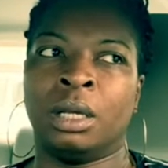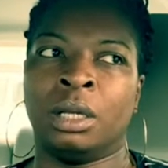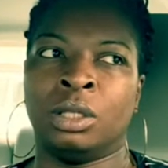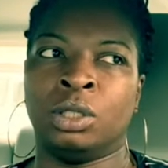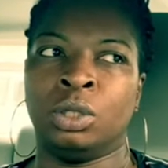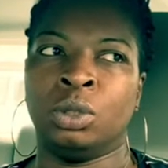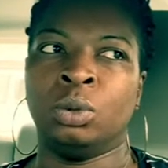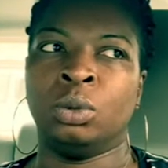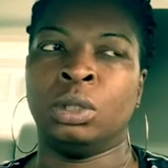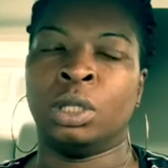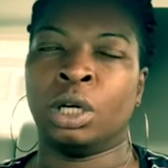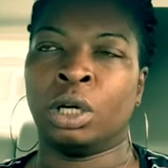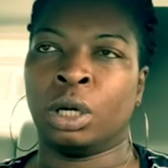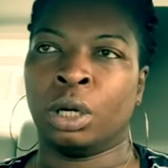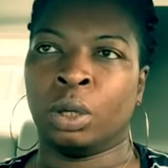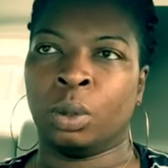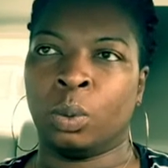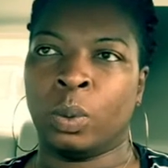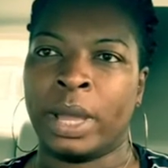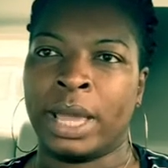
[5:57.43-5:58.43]
you
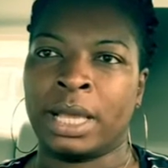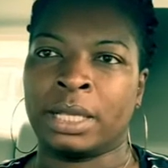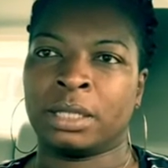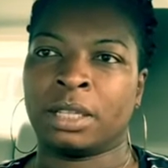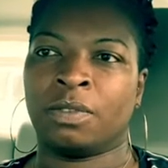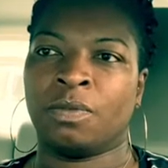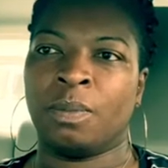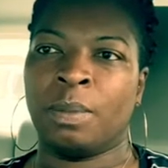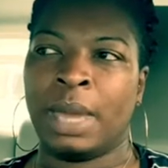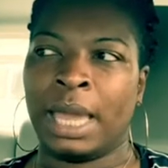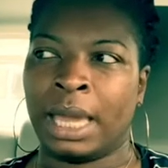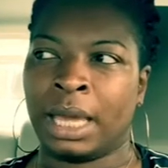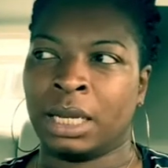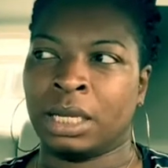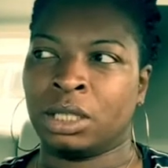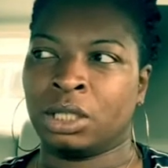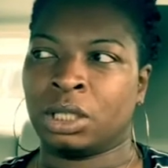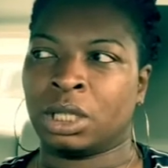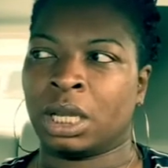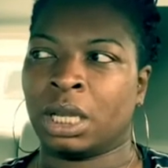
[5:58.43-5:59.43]
learn ways of
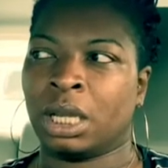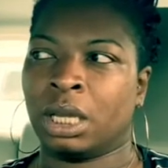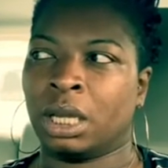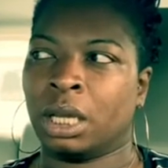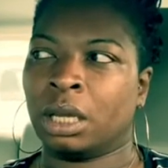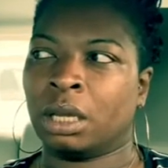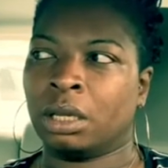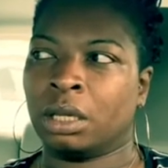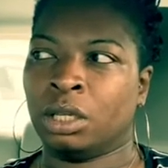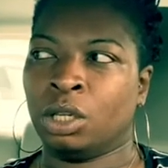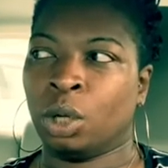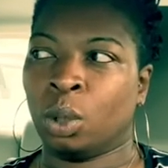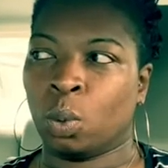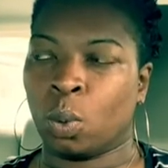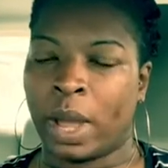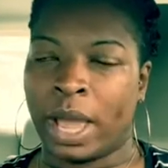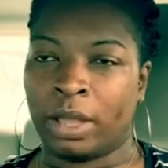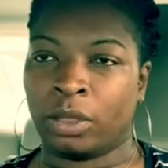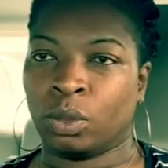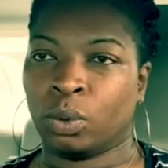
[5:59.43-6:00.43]
managing your
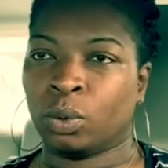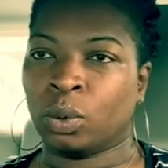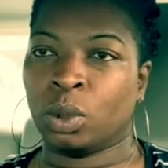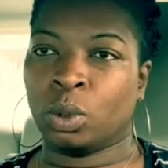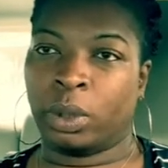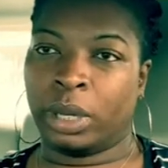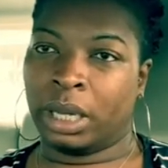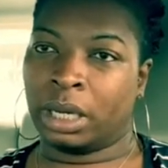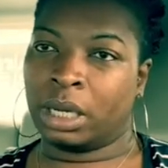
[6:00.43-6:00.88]
way through it.